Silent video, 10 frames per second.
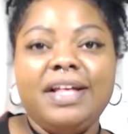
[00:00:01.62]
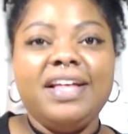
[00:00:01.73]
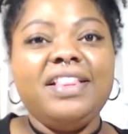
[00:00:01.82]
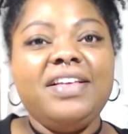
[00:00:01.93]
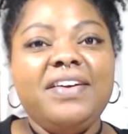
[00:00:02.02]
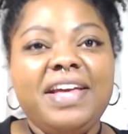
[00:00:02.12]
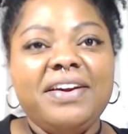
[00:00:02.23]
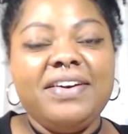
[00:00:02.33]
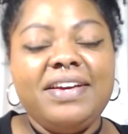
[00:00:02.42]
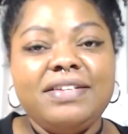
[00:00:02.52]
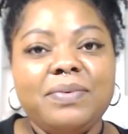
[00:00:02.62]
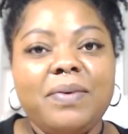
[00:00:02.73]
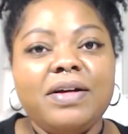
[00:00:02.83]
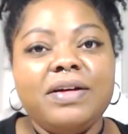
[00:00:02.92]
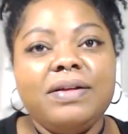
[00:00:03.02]
Hello, Aries.
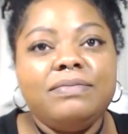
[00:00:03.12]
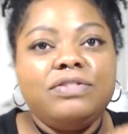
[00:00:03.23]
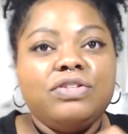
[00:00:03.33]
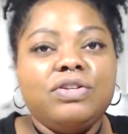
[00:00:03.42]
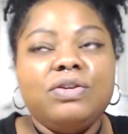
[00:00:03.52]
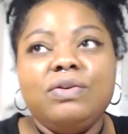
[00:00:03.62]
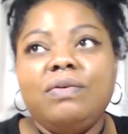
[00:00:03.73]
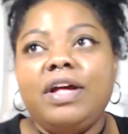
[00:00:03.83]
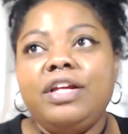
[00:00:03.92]
Welcome to